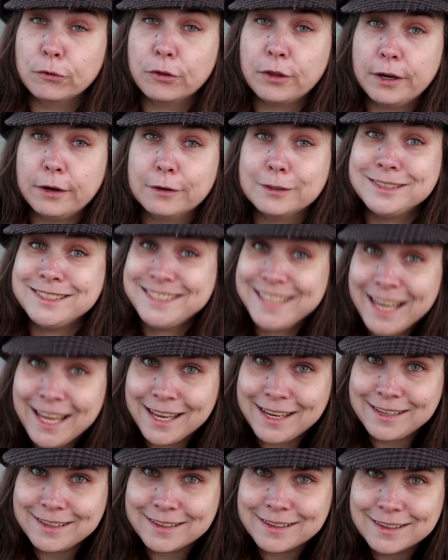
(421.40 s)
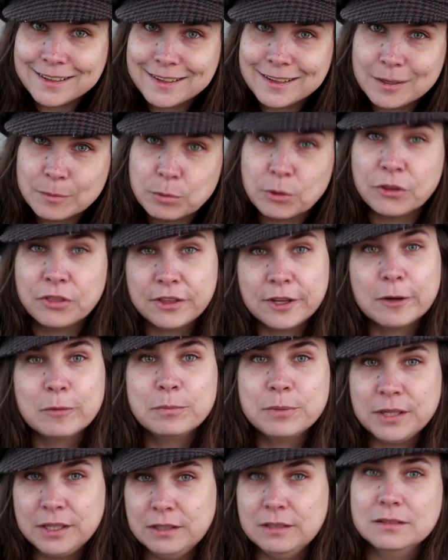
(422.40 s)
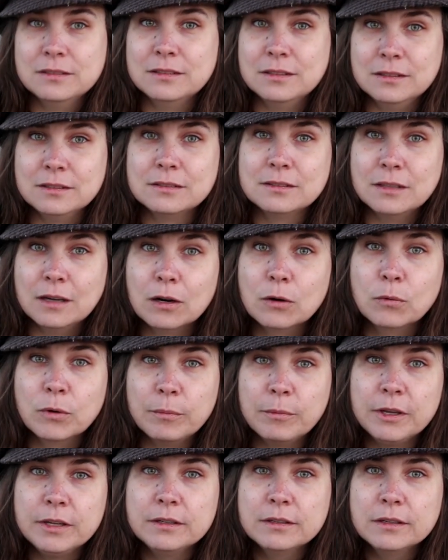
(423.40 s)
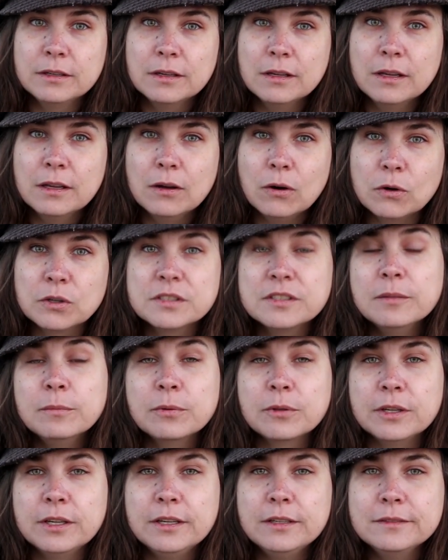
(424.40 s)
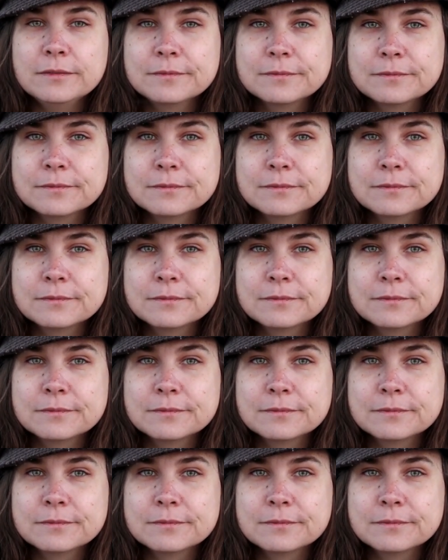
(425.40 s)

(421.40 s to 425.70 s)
over there did put their penises in our women, or simply,